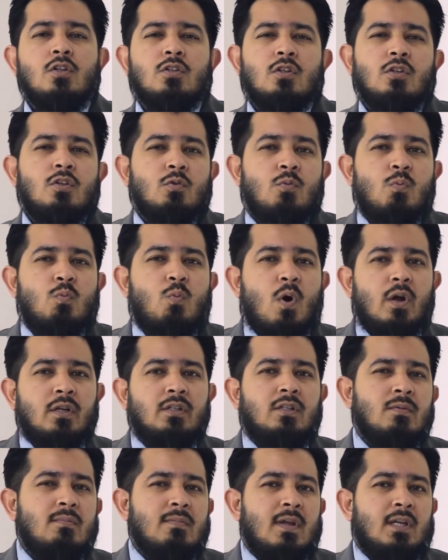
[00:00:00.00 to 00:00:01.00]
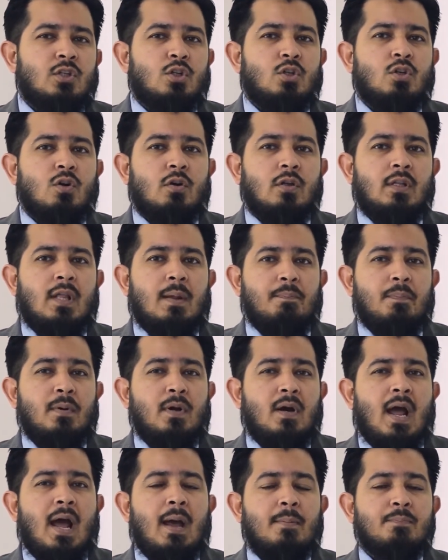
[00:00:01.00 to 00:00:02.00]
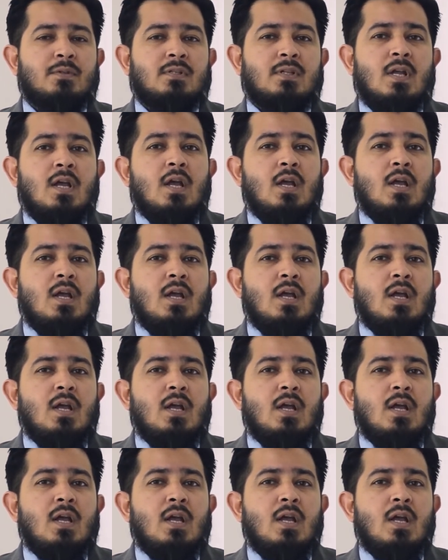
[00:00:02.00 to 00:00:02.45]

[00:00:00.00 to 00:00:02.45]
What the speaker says: So you want to make sure that perhaps